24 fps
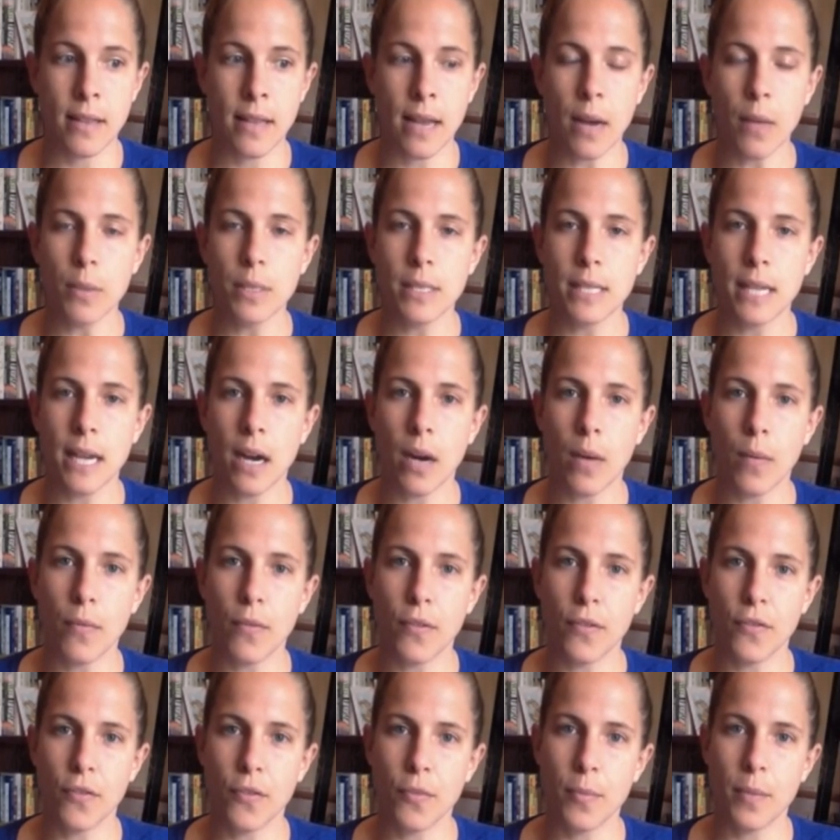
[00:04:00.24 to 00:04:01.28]
that was
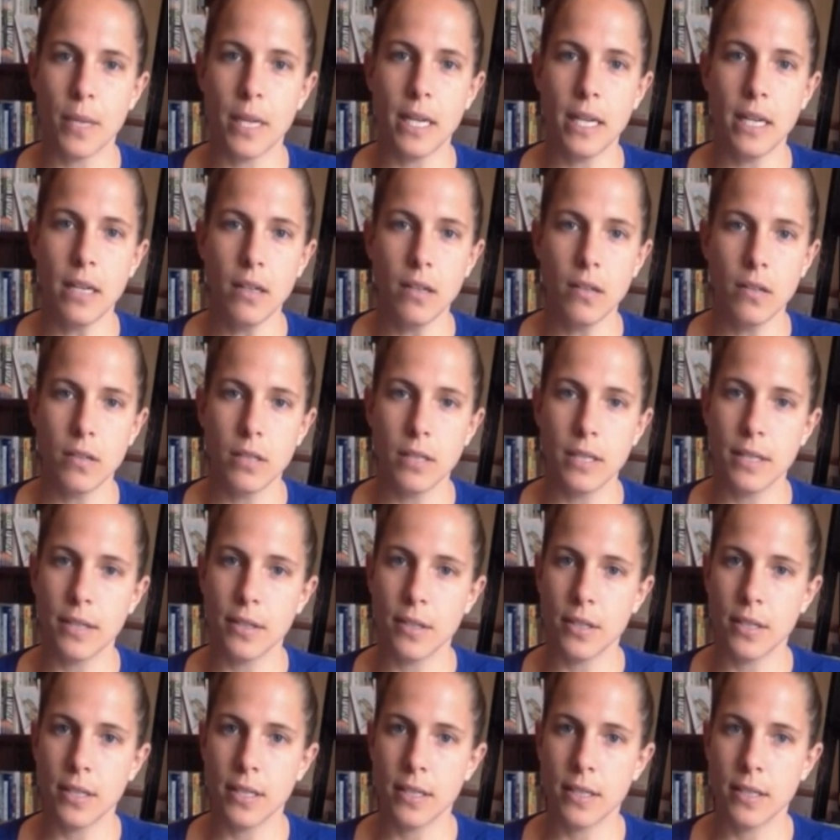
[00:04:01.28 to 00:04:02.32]
helpful for me
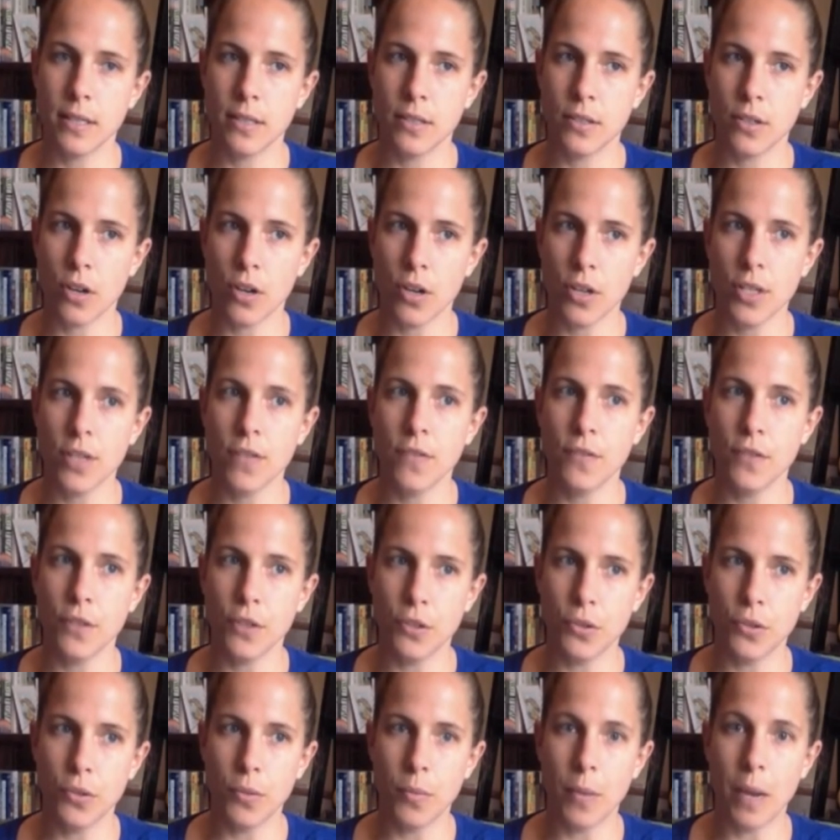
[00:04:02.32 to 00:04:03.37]
to start to
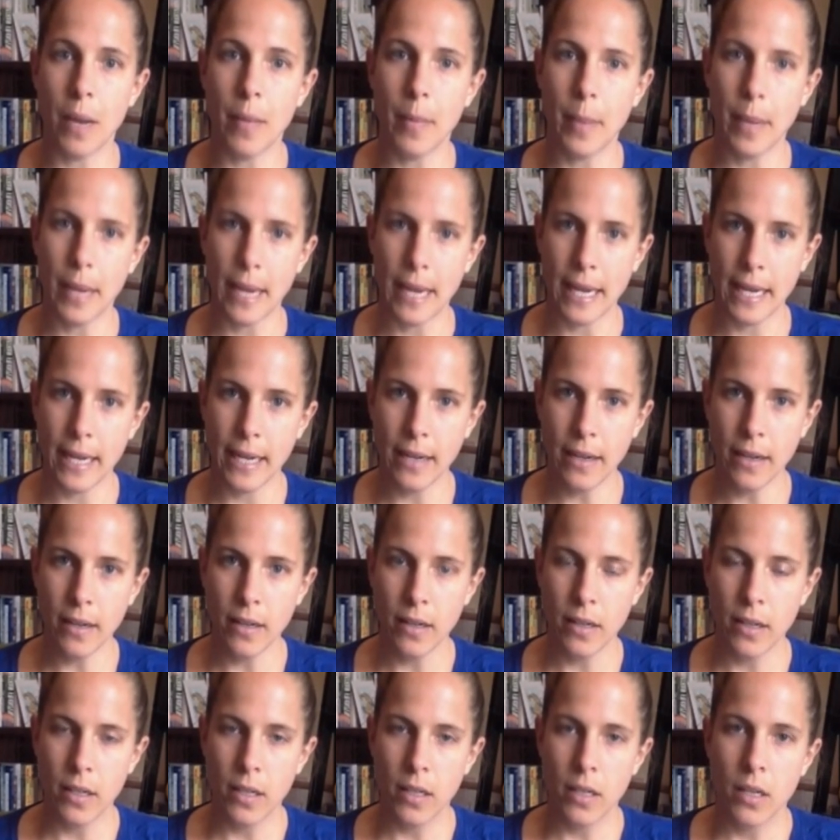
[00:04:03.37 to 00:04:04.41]
view my pain
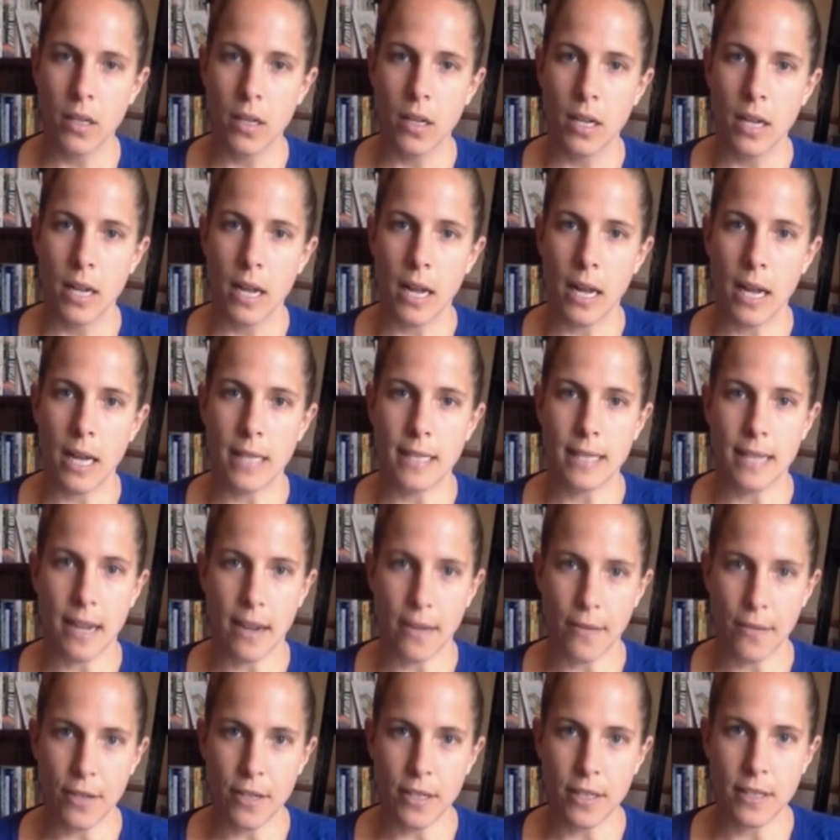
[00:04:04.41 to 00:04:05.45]
as
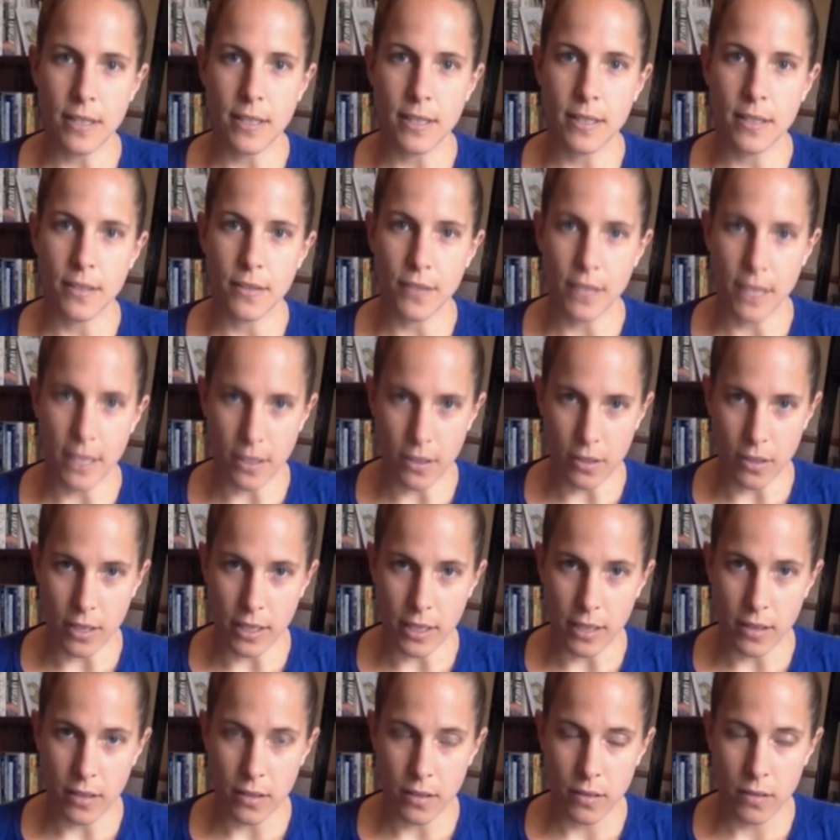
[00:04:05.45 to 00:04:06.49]
evidence of
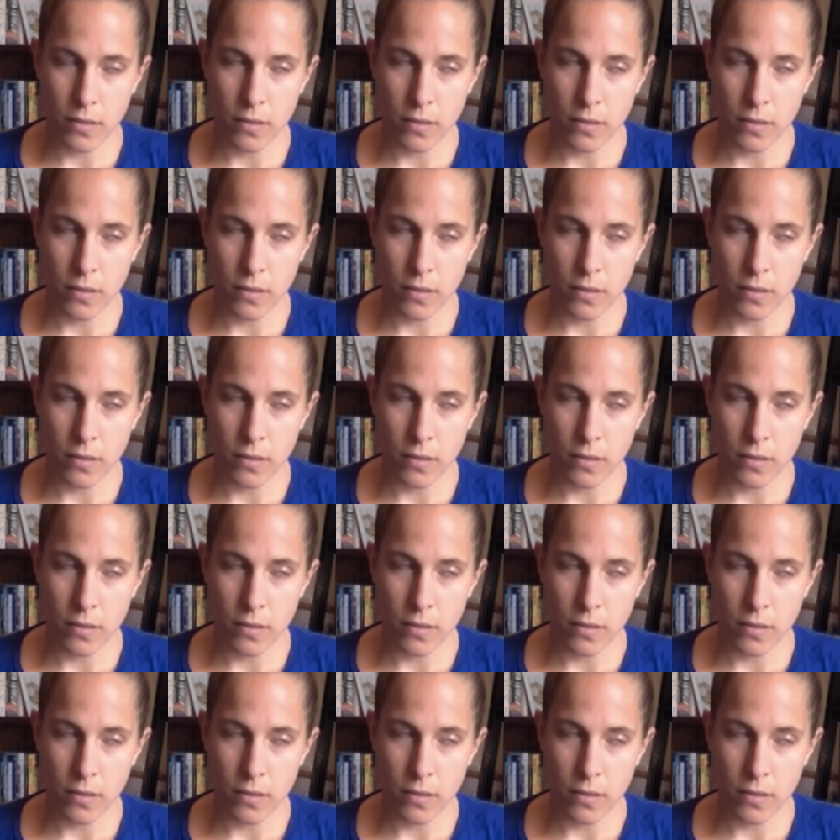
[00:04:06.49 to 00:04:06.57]
healing.